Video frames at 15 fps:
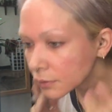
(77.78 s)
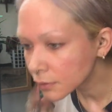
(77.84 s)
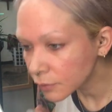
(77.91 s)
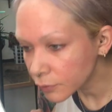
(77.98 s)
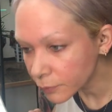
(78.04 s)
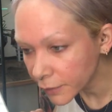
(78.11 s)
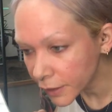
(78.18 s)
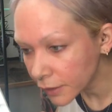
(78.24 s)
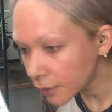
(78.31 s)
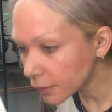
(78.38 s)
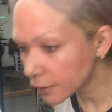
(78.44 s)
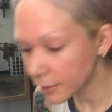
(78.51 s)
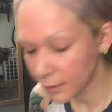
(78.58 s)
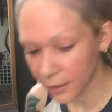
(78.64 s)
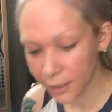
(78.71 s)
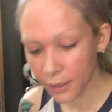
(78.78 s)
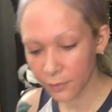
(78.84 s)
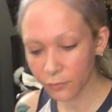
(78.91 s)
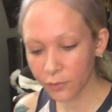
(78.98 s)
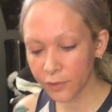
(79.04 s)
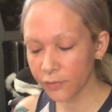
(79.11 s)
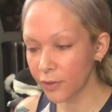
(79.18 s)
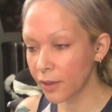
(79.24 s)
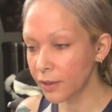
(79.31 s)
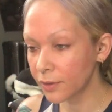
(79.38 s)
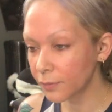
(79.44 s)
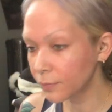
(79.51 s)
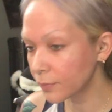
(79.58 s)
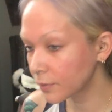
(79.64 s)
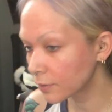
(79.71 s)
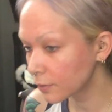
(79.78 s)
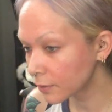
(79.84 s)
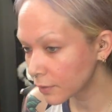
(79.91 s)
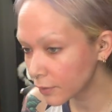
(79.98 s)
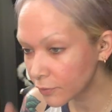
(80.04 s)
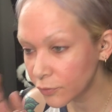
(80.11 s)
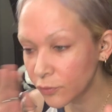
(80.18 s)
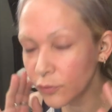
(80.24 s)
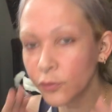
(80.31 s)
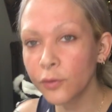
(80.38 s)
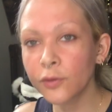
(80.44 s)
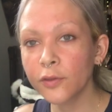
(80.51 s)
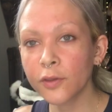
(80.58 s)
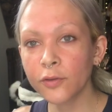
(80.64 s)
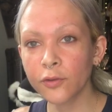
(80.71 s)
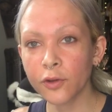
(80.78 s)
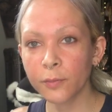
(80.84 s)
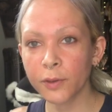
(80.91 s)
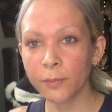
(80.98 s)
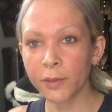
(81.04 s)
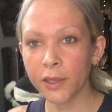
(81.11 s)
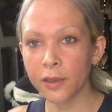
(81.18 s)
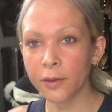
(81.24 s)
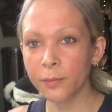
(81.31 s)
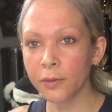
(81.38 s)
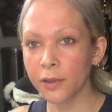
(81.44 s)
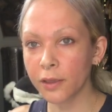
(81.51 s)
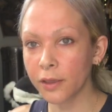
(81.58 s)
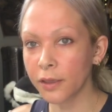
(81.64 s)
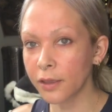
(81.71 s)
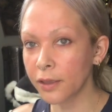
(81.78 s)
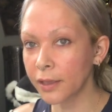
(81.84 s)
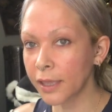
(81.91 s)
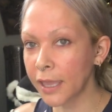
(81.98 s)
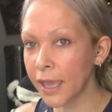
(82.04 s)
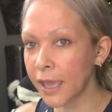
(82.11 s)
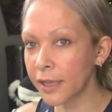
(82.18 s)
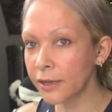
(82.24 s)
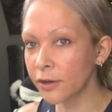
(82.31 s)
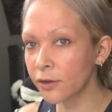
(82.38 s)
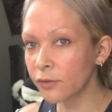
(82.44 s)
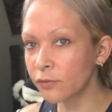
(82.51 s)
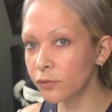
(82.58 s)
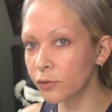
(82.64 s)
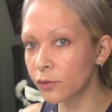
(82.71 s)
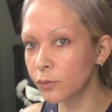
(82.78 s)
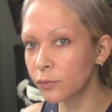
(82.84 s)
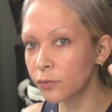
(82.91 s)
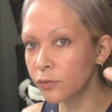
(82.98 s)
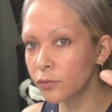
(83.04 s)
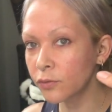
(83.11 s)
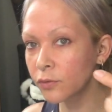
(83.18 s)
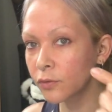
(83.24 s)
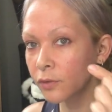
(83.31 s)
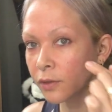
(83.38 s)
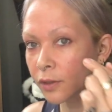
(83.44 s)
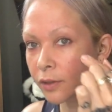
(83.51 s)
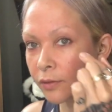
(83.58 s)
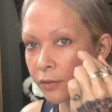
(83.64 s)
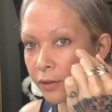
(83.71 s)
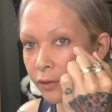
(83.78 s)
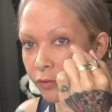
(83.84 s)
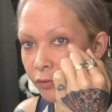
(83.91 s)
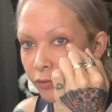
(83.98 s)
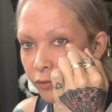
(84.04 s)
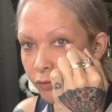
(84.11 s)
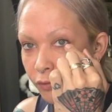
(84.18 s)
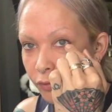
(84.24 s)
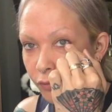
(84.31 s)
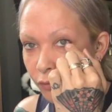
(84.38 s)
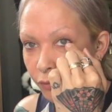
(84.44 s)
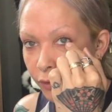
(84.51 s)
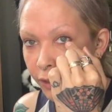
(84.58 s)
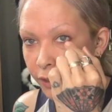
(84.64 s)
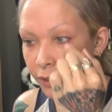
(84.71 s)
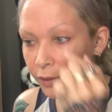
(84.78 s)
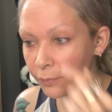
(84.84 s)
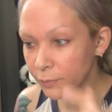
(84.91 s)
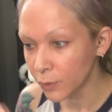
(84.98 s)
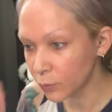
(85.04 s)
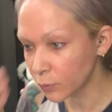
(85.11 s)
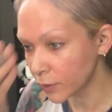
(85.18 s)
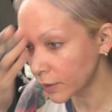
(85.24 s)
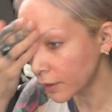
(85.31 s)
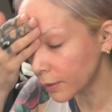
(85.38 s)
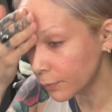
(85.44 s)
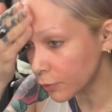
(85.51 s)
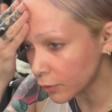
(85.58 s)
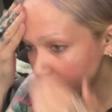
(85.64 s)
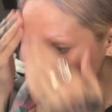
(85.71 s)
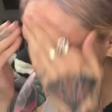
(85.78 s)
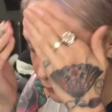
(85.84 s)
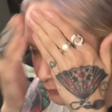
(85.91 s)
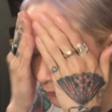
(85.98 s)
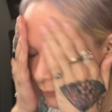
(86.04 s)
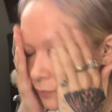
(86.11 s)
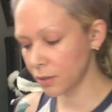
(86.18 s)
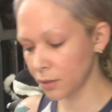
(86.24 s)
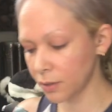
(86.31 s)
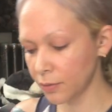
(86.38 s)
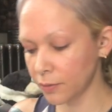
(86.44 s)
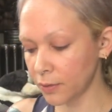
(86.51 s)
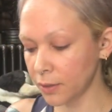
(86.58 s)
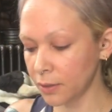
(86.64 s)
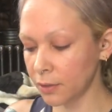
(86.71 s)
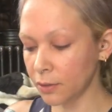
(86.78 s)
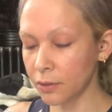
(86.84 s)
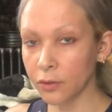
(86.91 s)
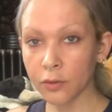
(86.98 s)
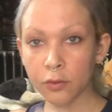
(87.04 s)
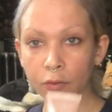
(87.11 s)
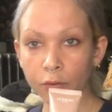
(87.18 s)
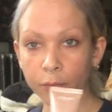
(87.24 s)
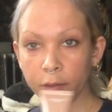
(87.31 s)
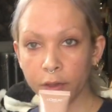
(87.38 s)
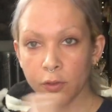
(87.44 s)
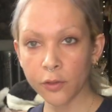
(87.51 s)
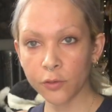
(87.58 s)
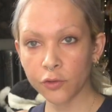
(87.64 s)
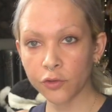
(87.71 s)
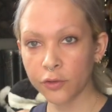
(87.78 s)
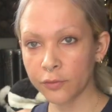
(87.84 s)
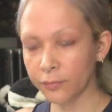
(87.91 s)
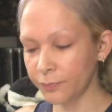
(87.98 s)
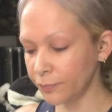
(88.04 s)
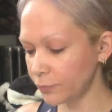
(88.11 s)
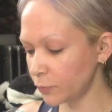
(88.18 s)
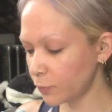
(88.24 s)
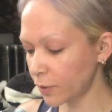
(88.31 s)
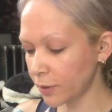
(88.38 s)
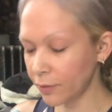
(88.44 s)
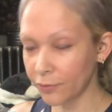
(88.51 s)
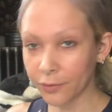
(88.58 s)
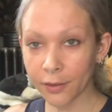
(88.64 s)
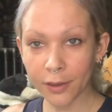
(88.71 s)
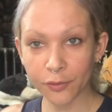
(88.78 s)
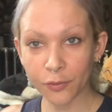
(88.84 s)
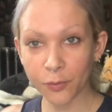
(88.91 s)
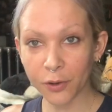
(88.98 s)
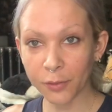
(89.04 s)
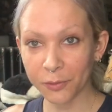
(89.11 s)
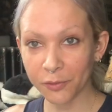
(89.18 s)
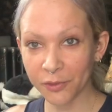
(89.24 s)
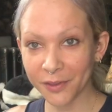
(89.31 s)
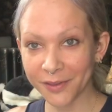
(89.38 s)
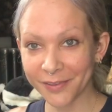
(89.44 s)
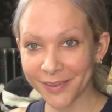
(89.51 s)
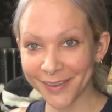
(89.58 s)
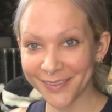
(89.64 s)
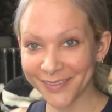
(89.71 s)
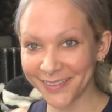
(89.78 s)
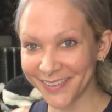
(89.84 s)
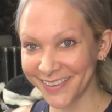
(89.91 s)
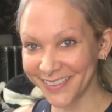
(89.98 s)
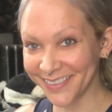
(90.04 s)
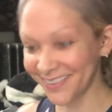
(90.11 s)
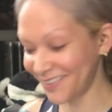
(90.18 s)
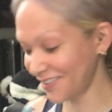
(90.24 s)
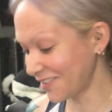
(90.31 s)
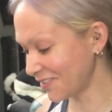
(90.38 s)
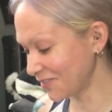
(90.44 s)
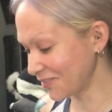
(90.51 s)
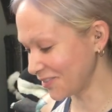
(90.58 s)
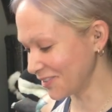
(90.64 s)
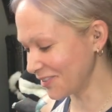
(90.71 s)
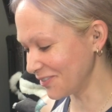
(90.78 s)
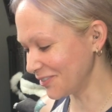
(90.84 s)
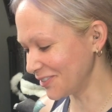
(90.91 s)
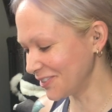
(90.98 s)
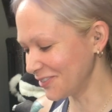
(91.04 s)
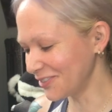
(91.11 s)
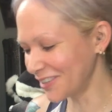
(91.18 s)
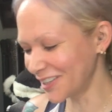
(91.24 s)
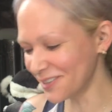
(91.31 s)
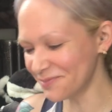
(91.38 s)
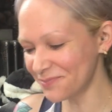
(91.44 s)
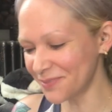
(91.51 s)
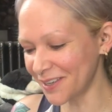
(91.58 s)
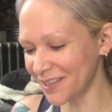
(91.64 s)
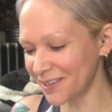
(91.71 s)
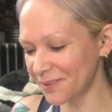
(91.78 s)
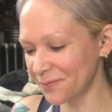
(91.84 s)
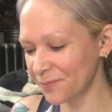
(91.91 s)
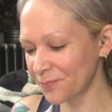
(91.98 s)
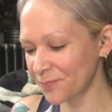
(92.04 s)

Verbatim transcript: Oh my god, every time, as soon as I start my makeup, a cat hair floats and lands right in my wet eyeball. And then Lumi Glotion. You guys are probably really sick of seeing this over and over and over again, but